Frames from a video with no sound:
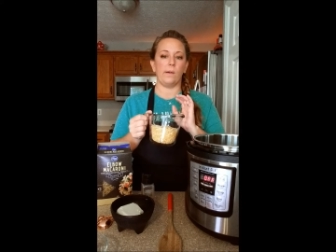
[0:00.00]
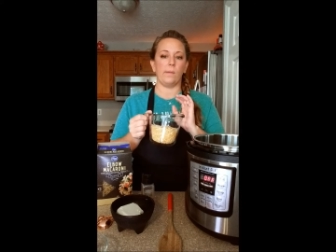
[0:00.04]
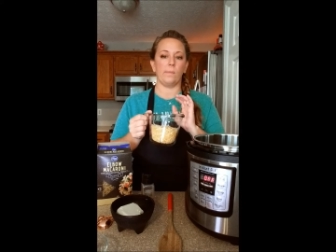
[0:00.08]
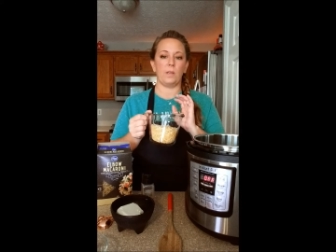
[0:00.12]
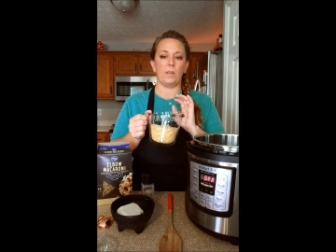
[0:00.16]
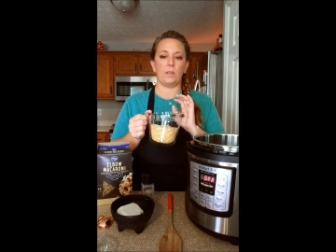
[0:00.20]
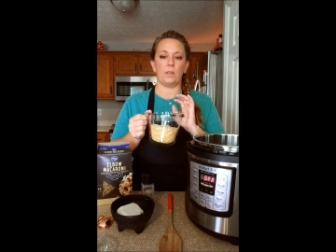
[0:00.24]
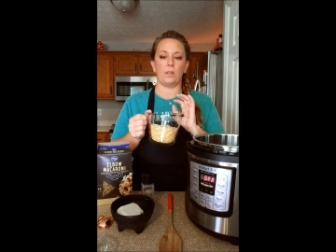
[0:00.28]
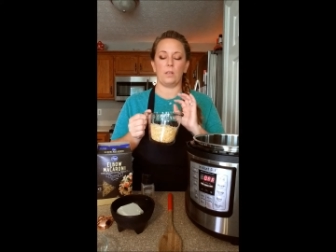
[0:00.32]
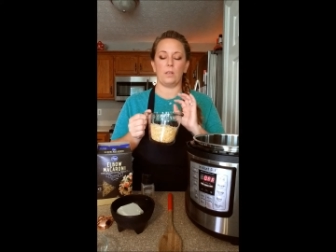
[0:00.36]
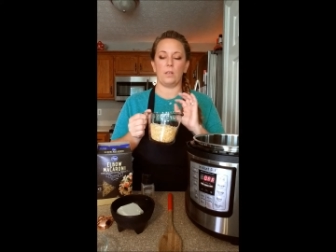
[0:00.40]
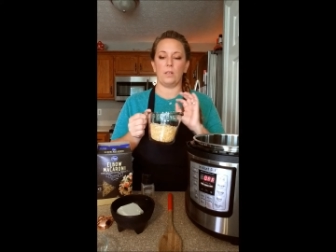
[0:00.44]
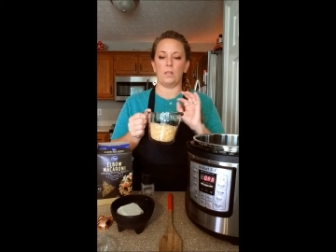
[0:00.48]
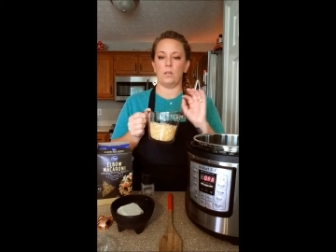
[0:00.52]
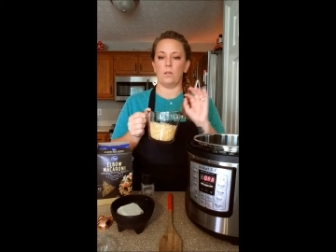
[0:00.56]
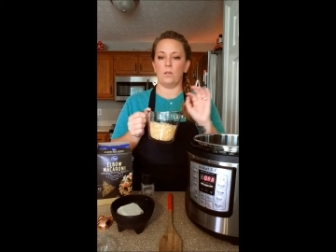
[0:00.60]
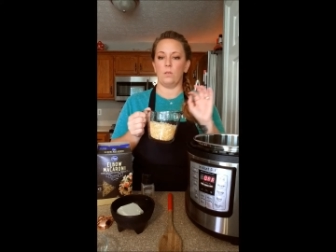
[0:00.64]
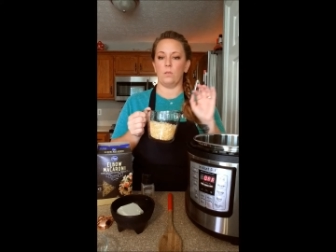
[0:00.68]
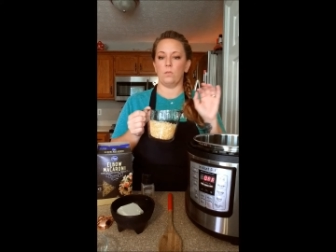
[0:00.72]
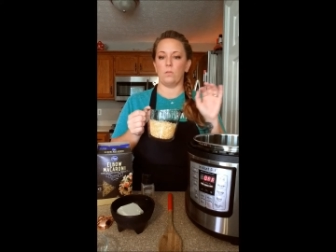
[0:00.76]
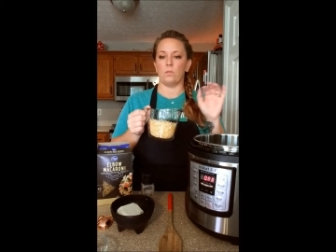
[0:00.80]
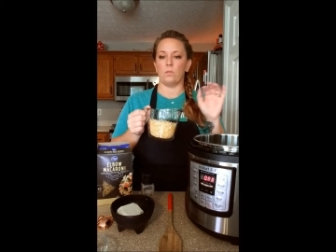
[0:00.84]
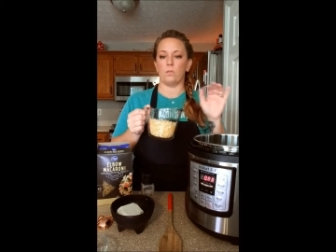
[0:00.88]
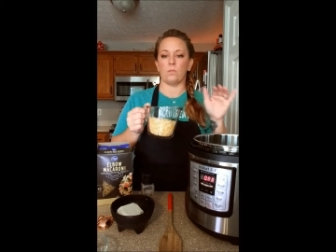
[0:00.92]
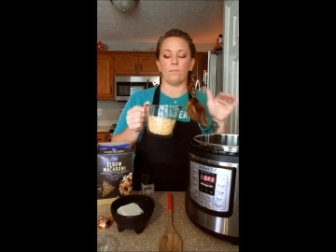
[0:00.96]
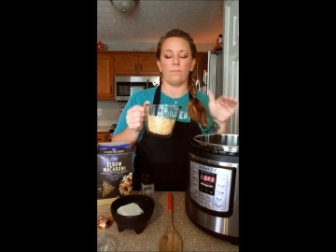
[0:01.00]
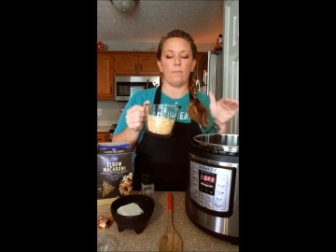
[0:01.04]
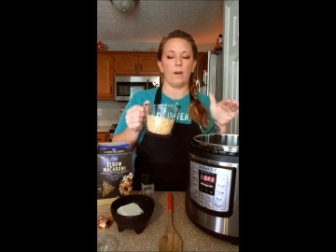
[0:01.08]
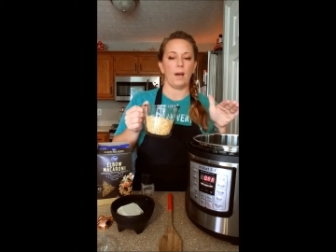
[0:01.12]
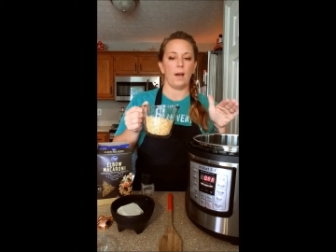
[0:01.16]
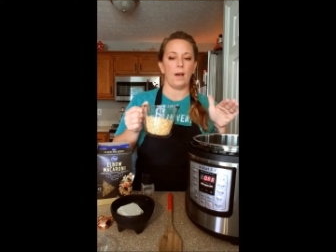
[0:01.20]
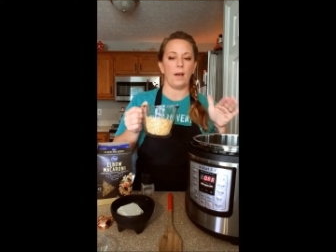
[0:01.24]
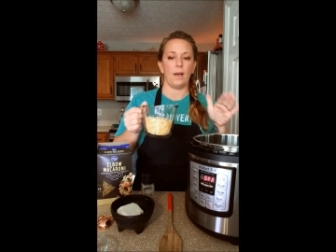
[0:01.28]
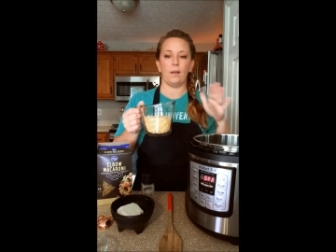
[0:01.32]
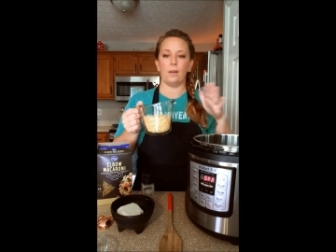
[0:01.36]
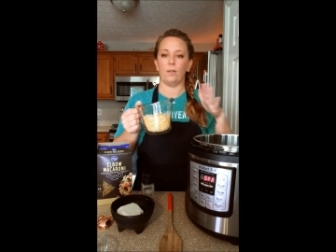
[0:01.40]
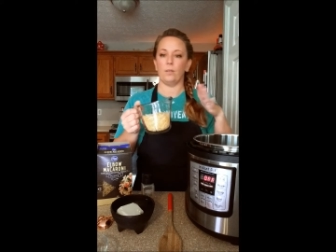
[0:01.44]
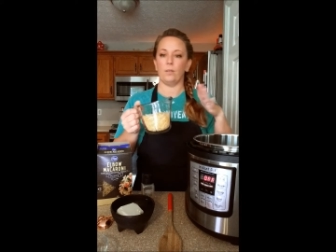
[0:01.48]
You can use
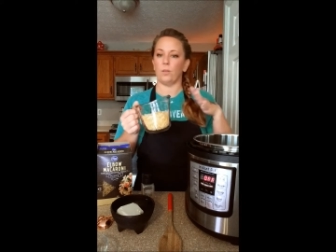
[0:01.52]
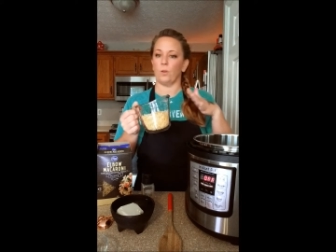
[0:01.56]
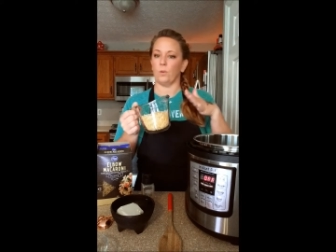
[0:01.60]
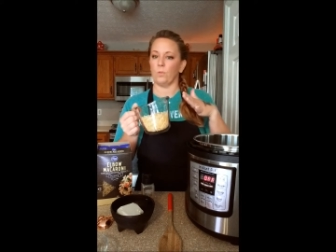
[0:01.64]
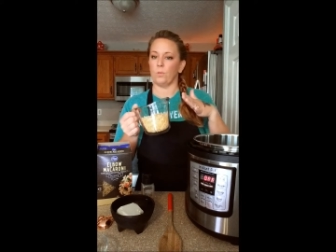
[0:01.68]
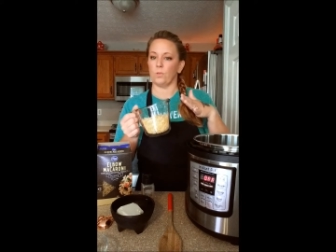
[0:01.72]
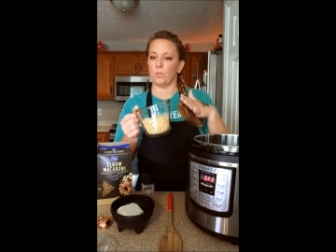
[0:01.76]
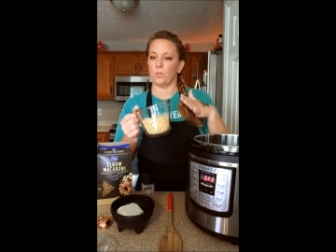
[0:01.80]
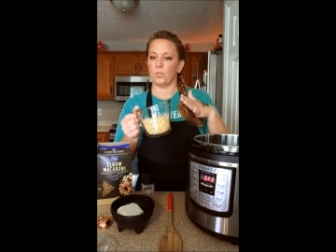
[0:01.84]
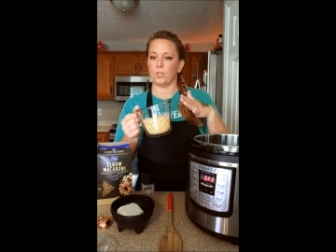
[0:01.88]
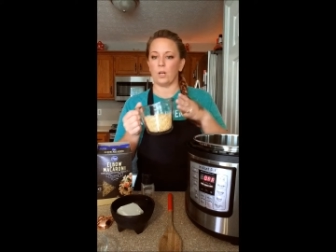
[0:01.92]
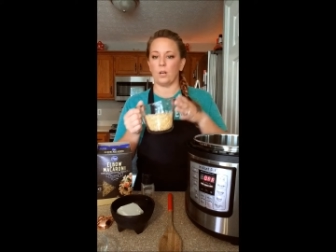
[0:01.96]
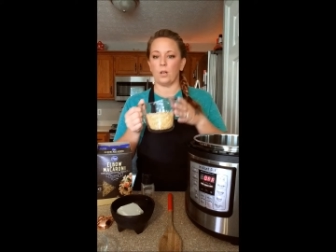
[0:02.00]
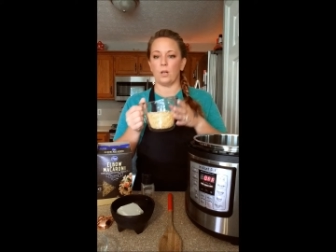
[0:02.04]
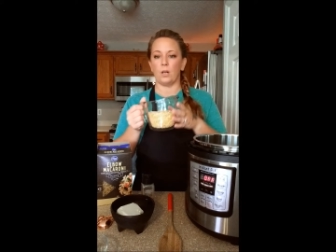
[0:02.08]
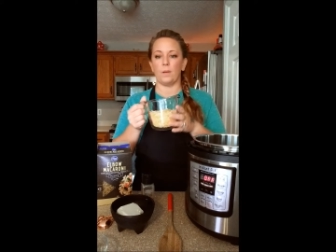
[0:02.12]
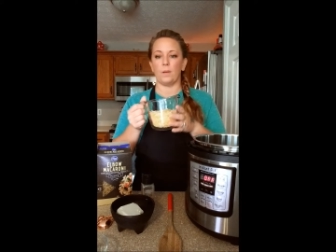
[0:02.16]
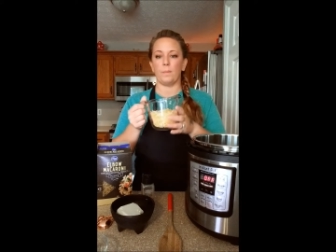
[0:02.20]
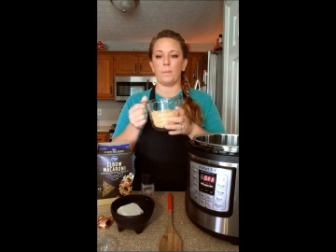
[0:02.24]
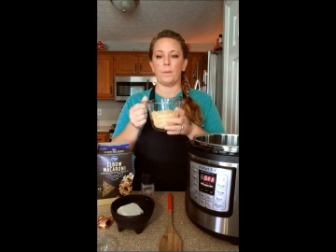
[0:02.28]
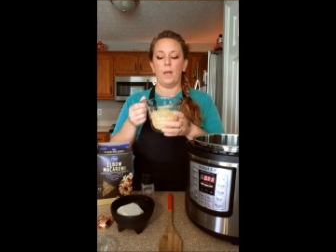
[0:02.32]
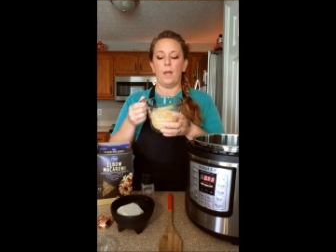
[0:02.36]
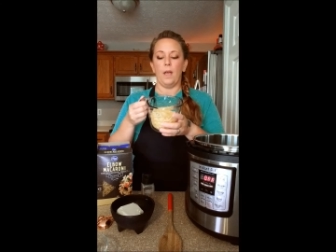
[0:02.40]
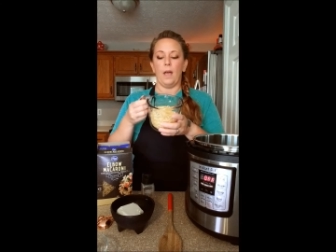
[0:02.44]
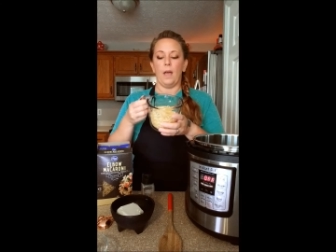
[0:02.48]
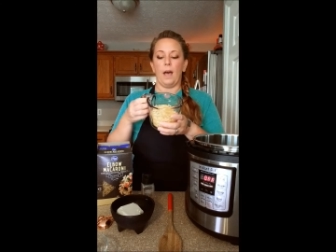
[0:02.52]
mild or sharp.